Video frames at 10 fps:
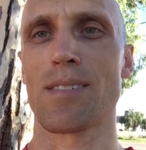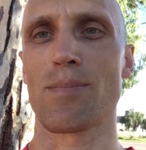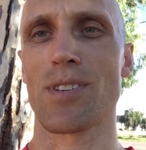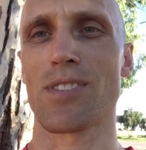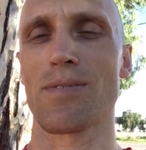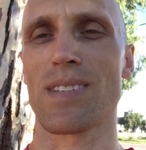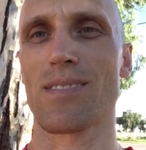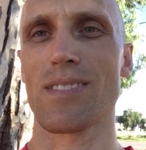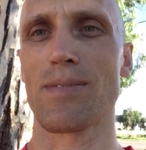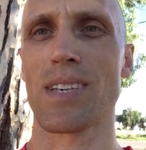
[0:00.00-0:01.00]
because if you
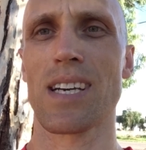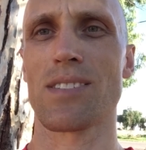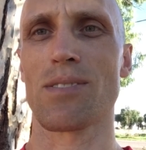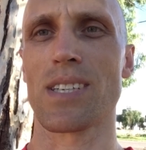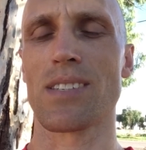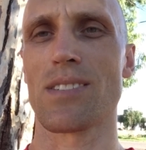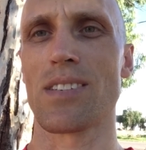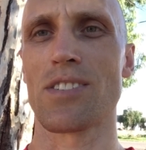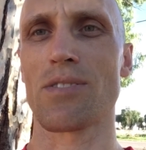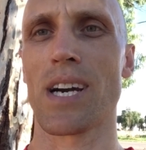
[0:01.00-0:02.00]
can't do it
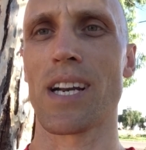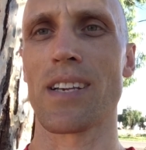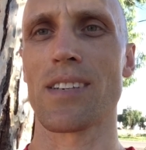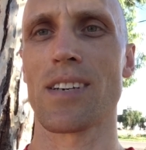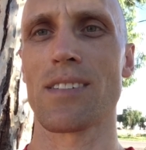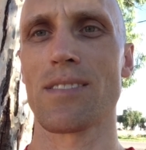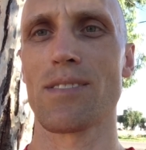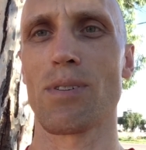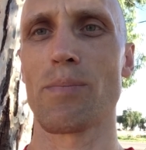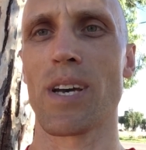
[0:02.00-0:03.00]
in training, you
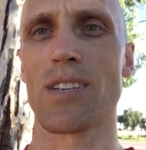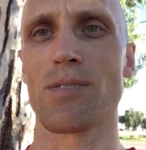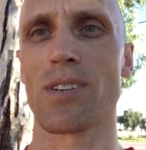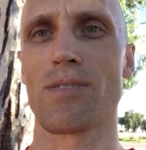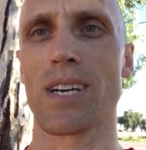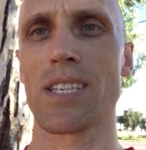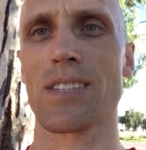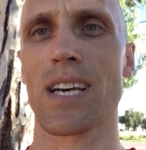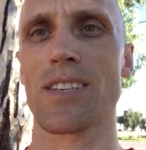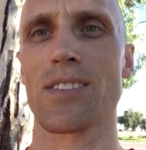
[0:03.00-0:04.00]
won't be able to do it on race
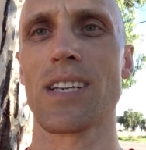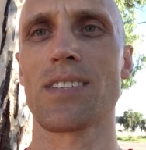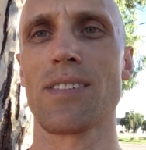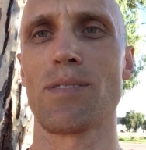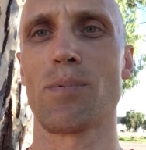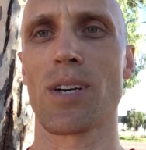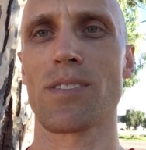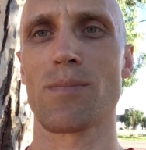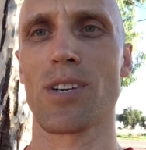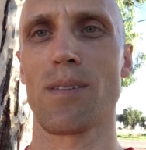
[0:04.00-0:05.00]
day. So you need to give the body
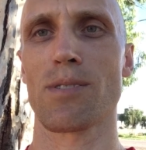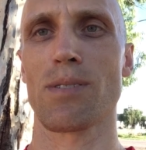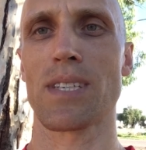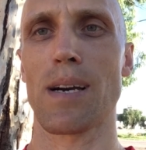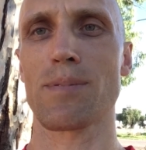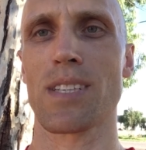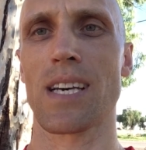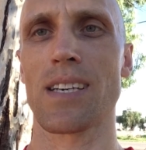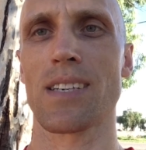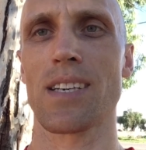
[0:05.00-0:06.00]
some time to adapt to
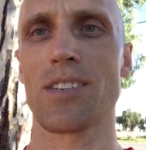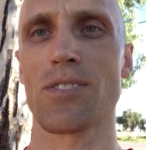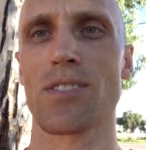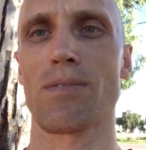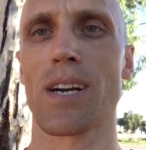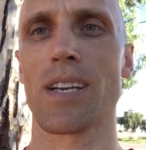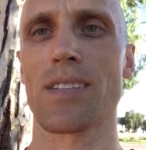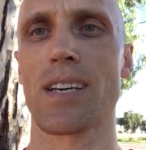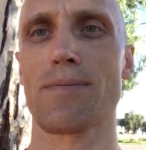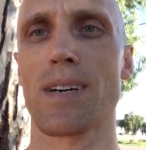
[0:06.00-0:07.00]
that and get used to running
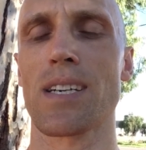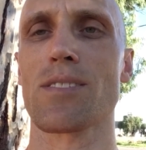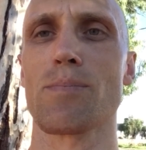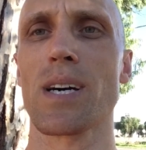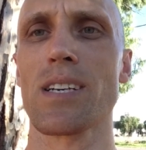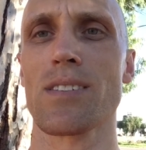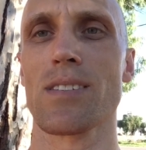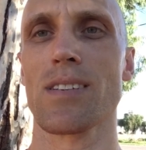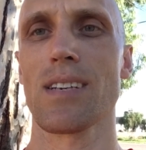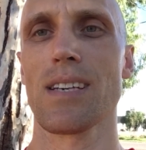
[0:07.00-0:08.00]
at that faster pace.